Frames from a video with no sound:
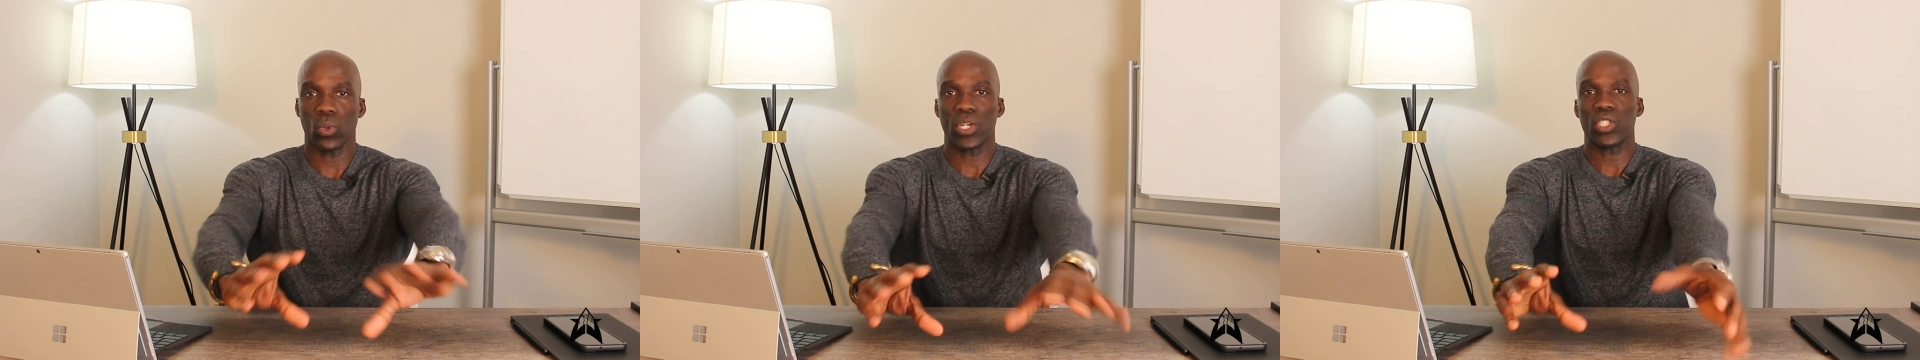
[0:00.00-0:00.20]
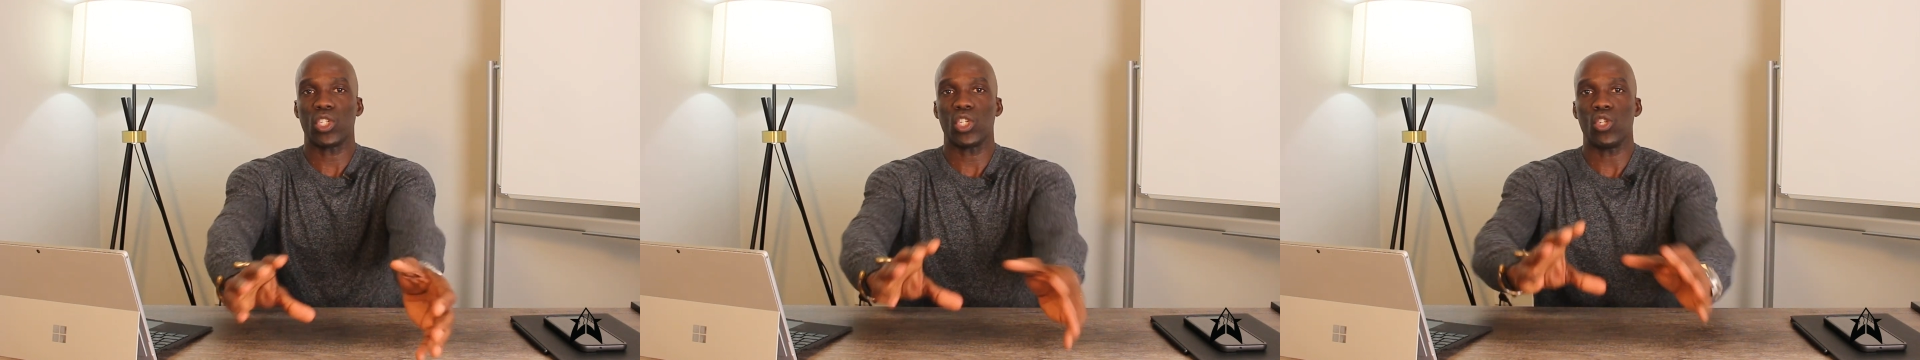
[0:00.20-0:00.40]

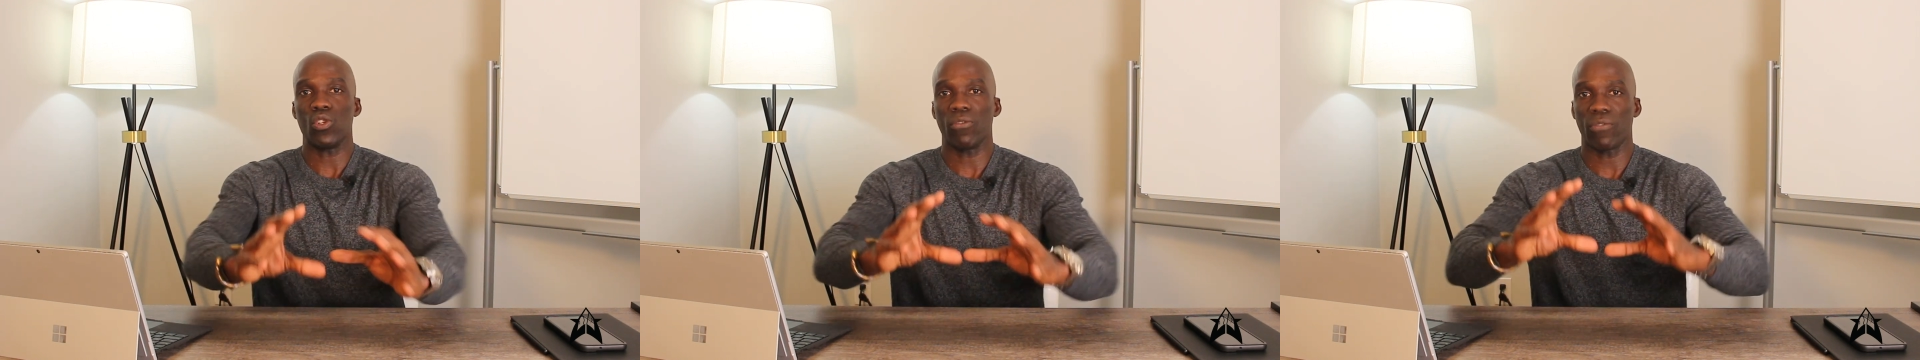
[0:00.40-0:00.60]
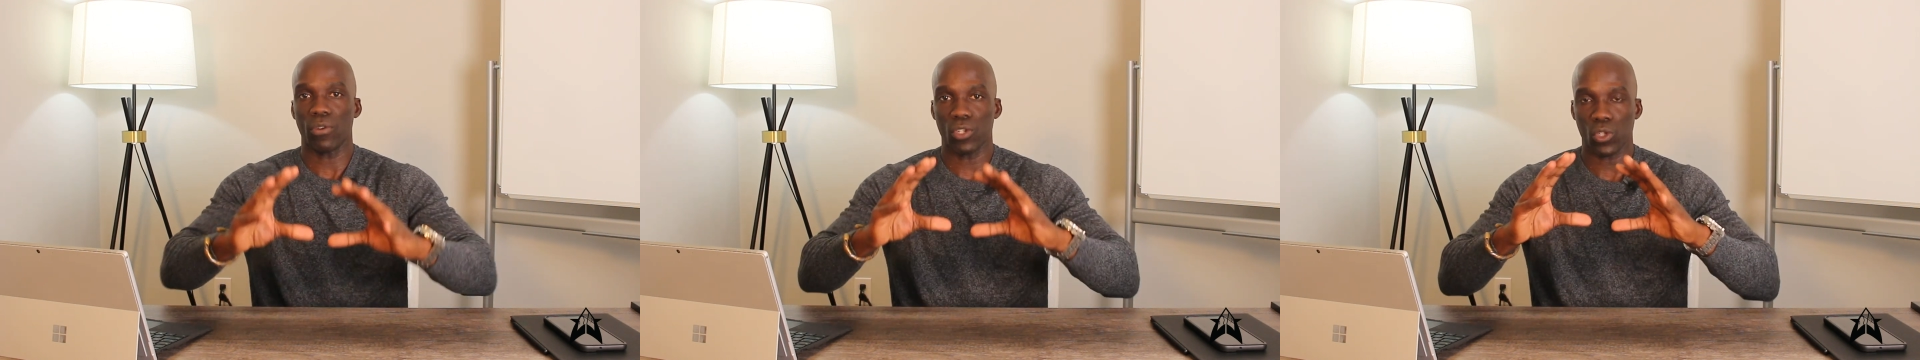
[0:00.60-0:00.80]
What is a
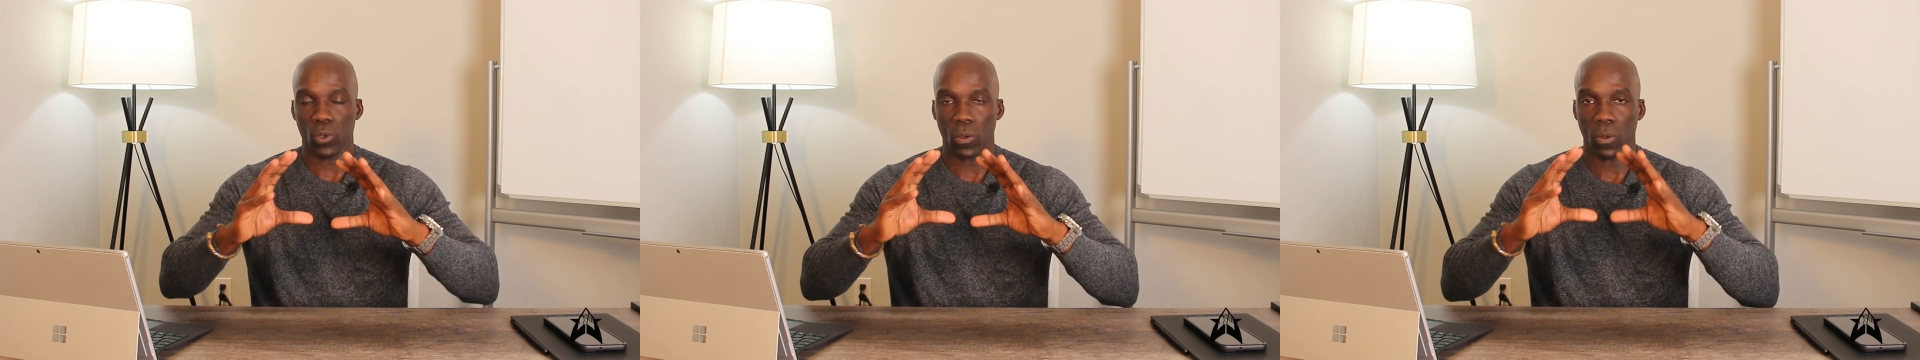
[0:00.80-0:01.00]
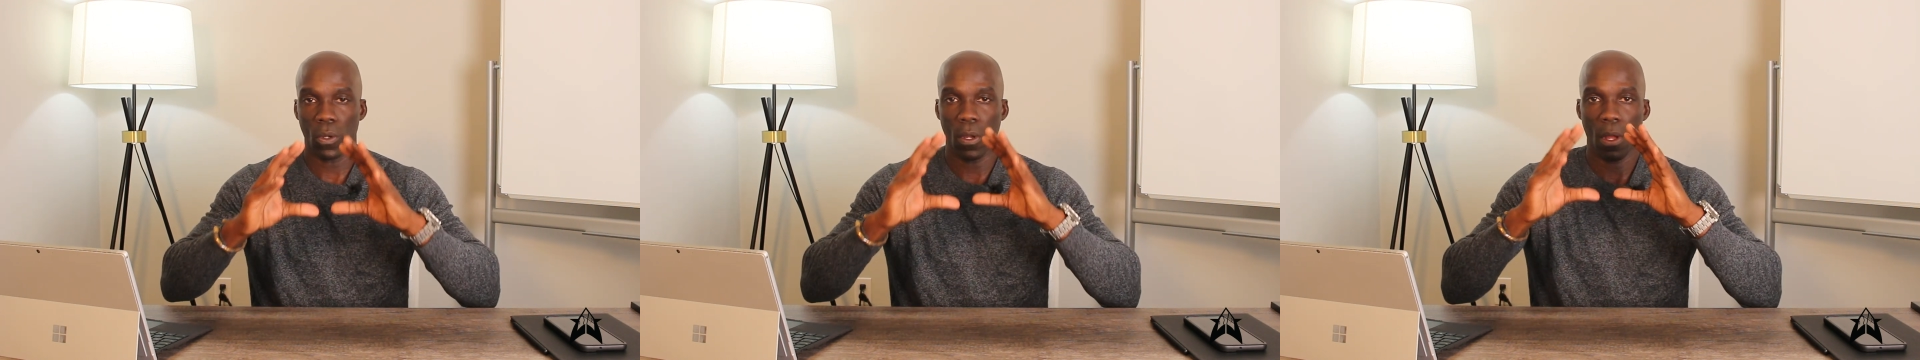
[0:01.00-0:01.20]

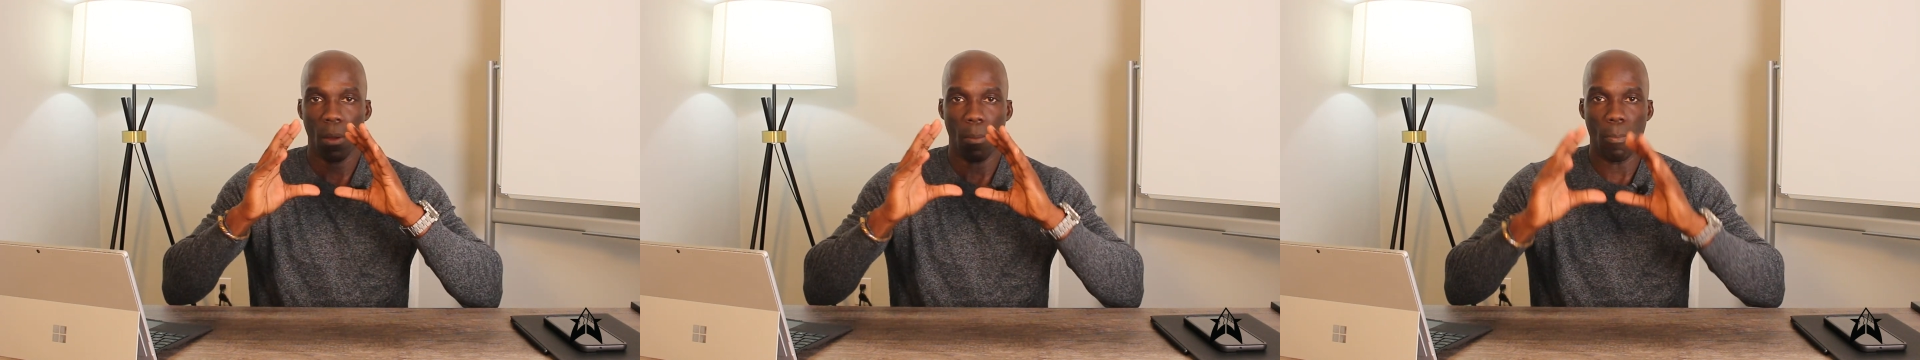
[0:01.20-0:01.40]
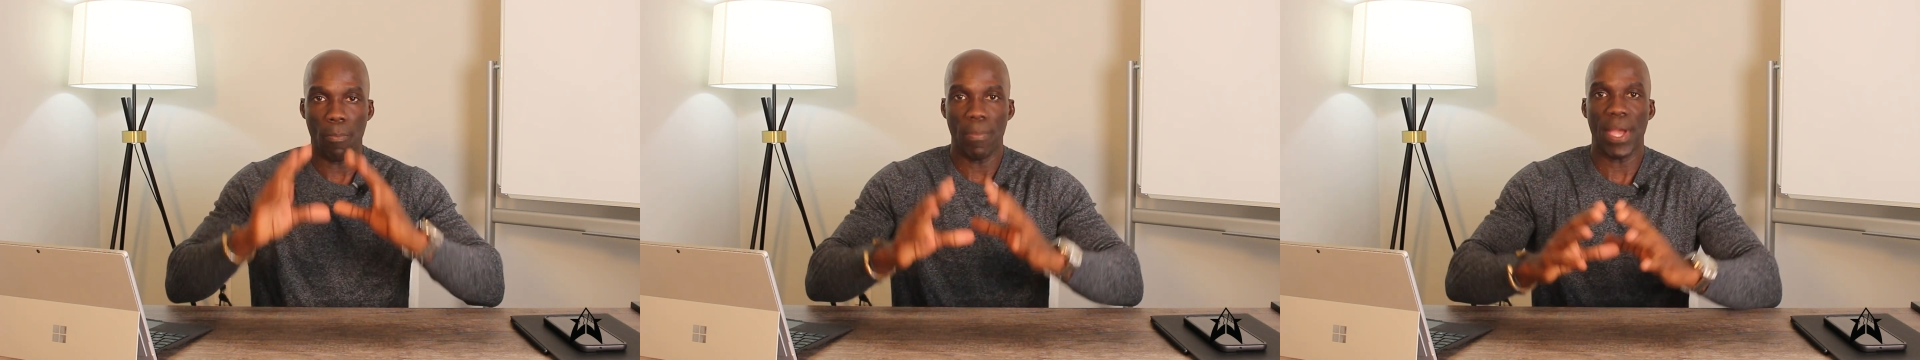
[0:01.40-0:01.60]
universal
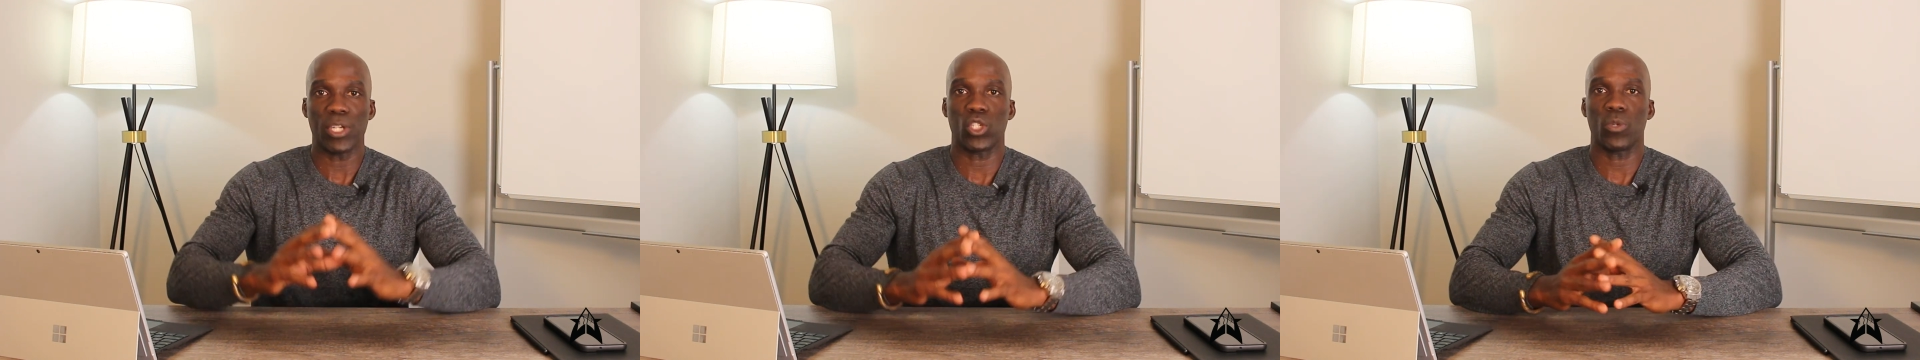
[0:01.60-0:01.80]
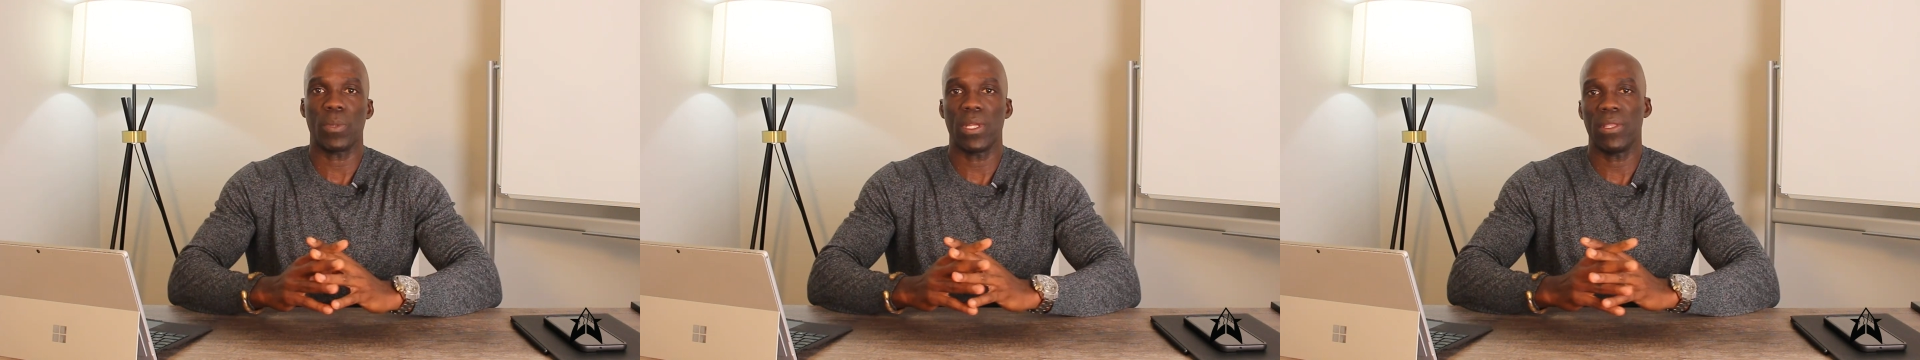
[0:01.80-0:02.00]

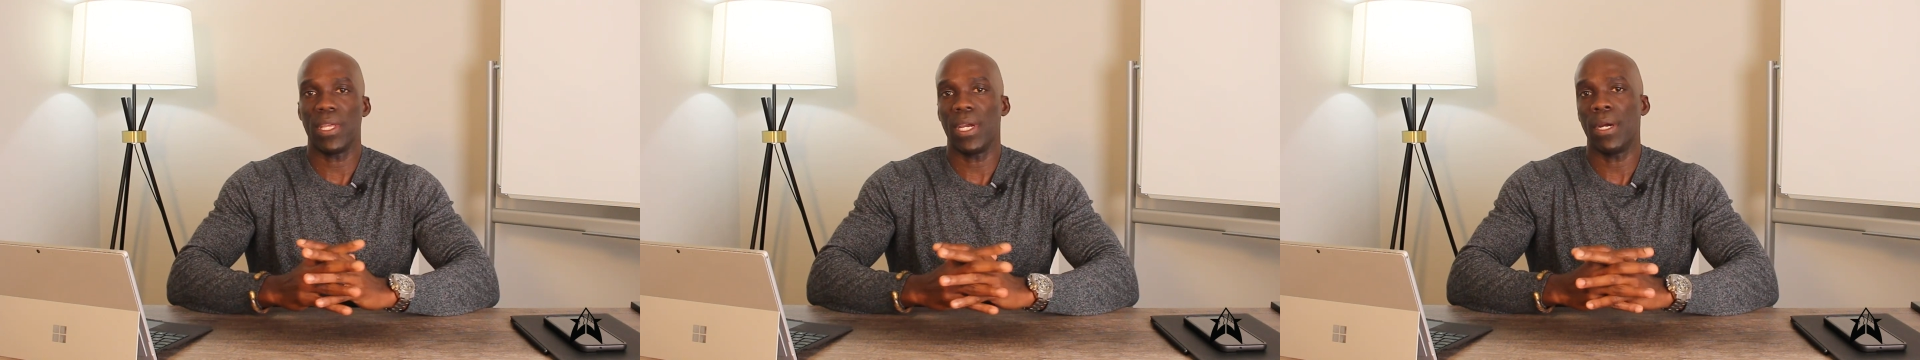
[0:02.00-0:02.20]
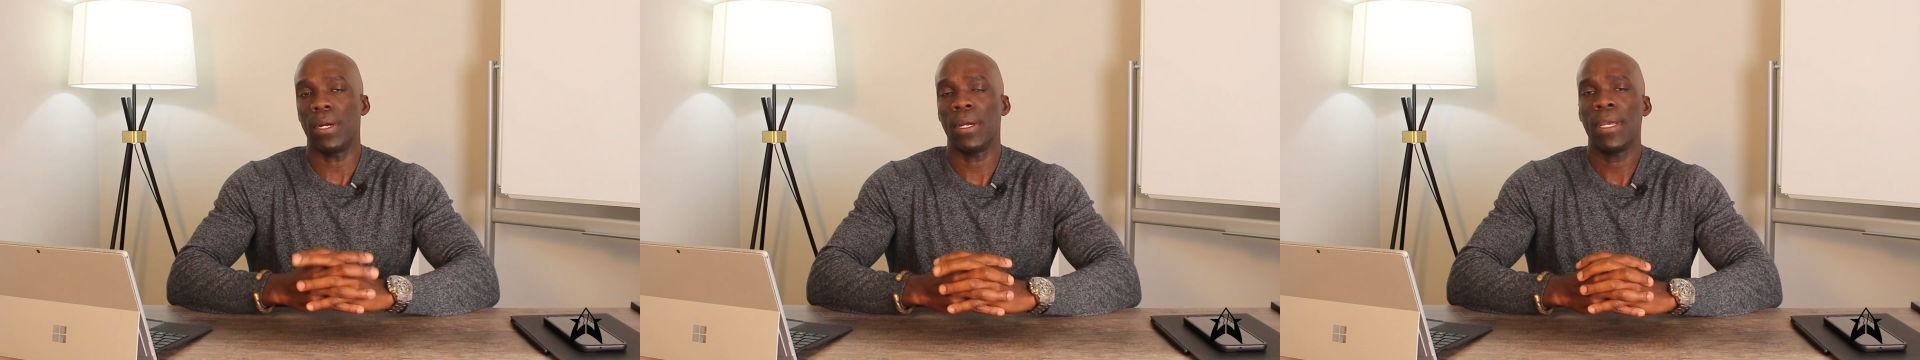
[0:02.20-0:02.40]
measurement
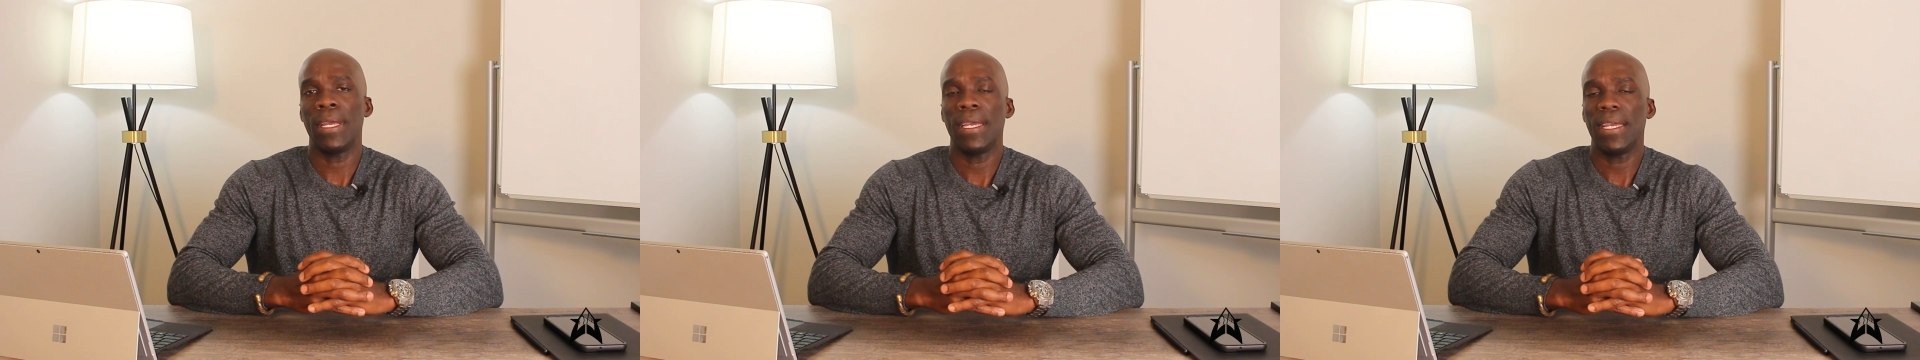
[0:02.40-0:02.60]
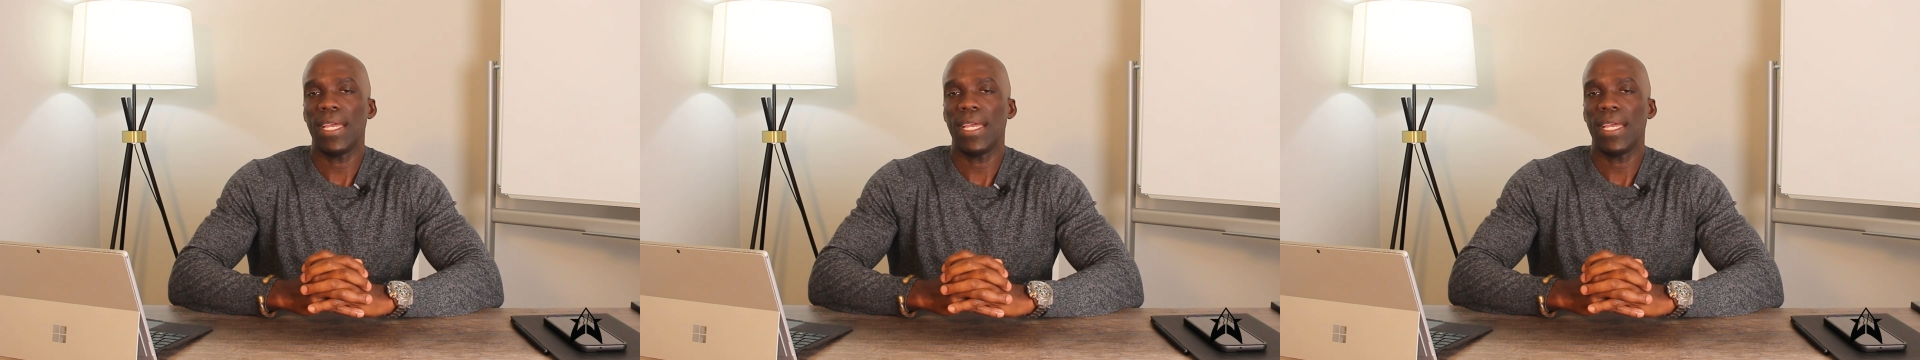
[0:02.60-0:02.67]
there?